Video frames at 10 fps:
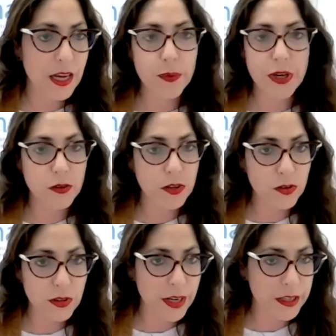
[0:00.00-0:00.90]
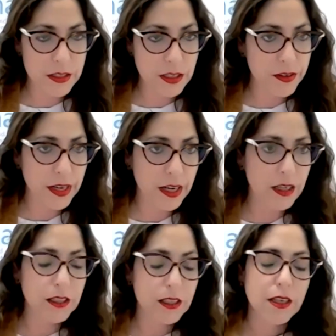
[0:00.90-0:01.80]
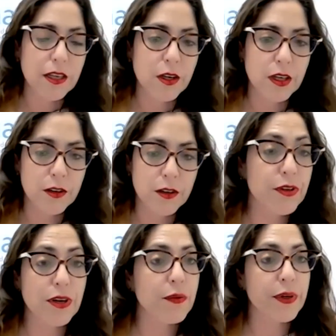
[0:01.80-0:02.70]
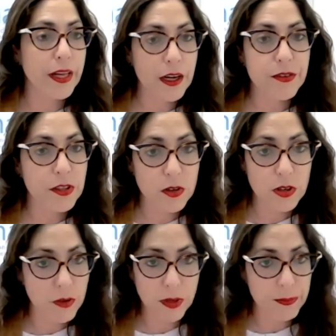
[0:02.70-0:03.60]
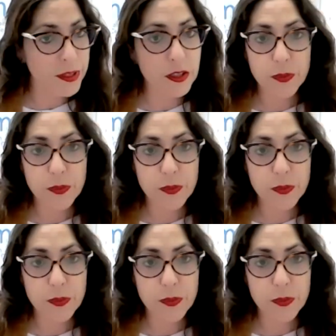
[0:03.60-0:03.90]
like we're doing today in Syria, if Iran will have a nuclear weapon.